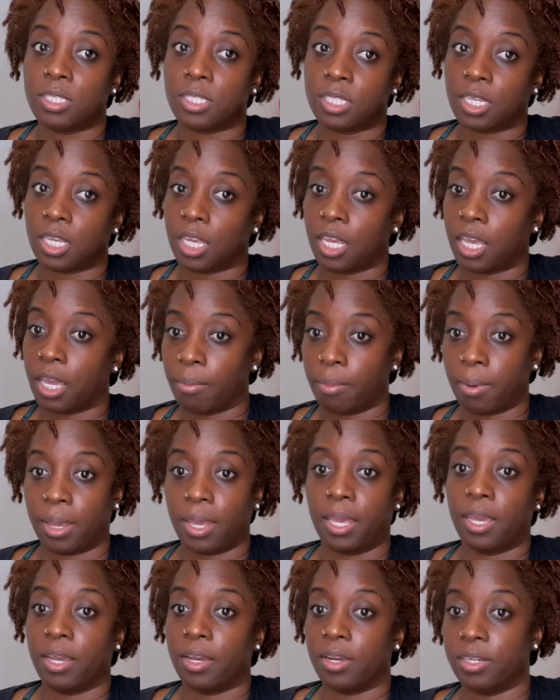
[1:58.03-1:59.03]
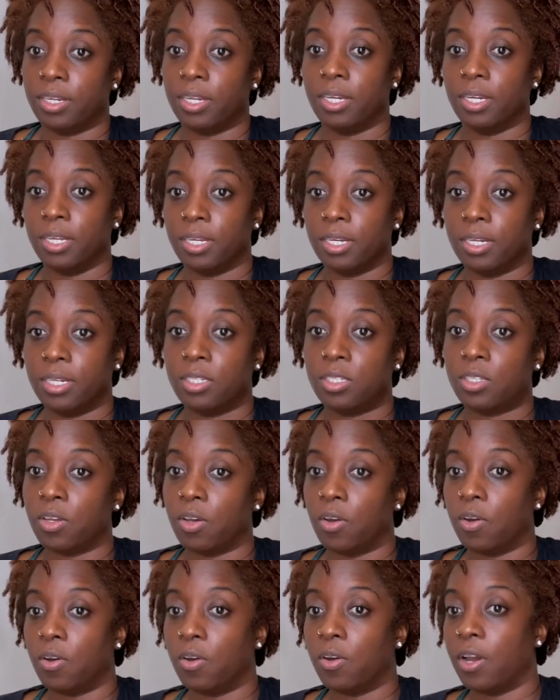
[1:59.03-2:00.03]
to get my hair done.
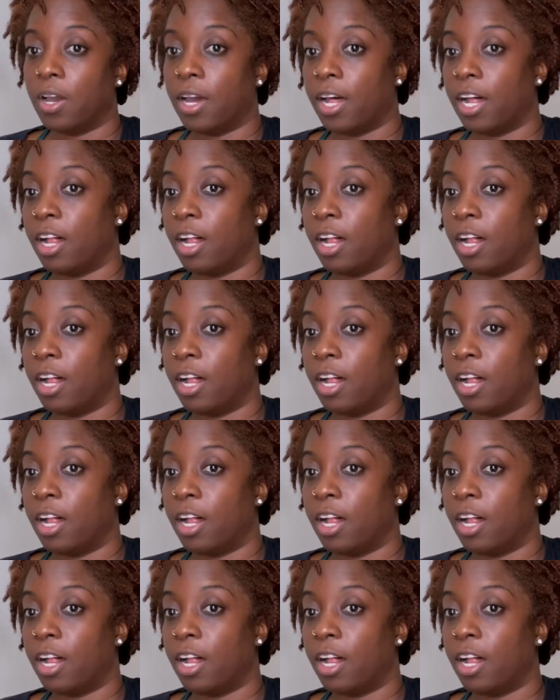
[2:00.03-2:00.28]
So